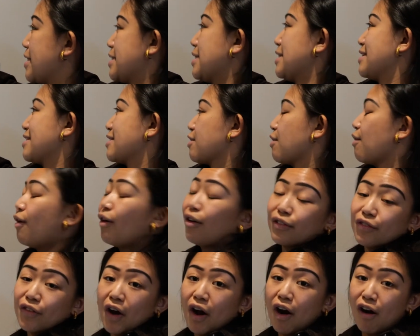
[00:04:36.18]
pieces
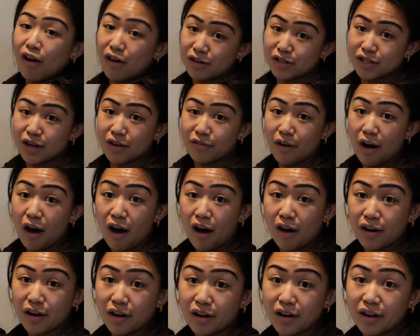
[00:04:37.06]
called the Hearts of
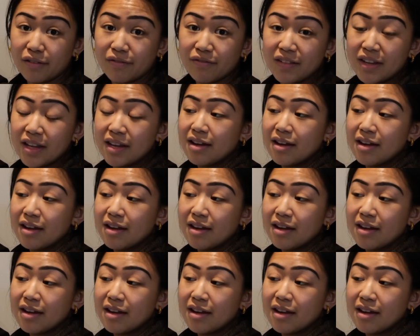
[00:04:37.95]
Honor.